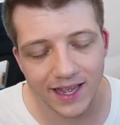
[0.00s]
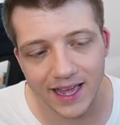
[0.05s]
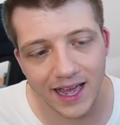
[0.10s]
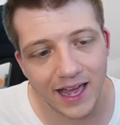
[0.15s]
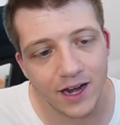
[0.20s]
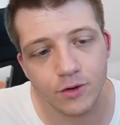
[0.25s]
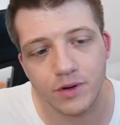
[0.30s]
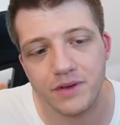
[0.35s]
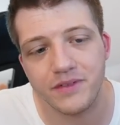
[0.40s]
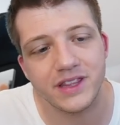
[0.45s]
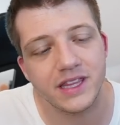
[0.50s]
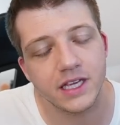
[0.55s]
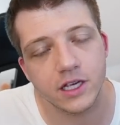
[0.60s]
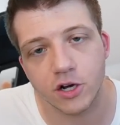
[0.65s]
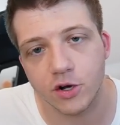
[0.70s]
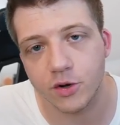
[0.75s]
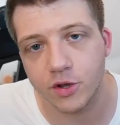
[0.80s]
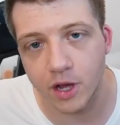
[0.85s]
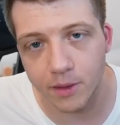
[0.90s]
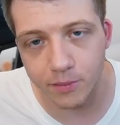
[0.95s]
I don't even think
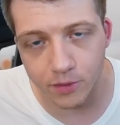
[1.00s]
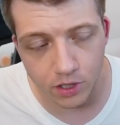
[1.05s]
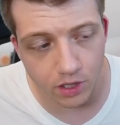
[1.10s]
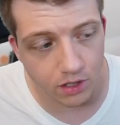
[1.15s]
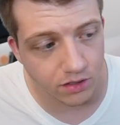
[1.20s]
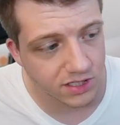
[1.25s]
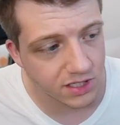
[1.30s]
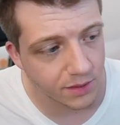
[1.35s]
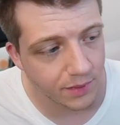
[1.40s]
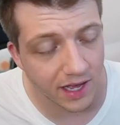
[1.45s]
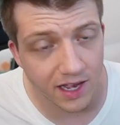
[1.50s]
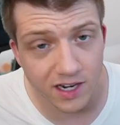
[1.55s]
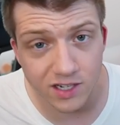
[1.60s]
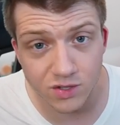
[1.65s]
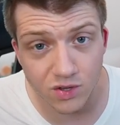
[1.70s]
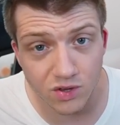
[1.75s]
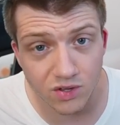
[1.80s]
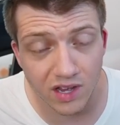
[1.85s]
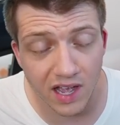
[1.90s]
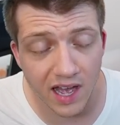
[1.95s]
it'll come close to be honest
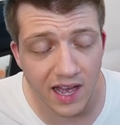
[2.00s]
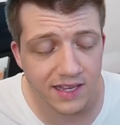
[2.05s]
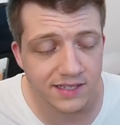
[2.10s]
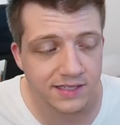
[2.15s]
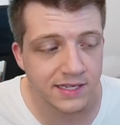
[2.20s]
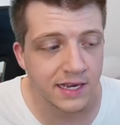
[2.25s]
with you guys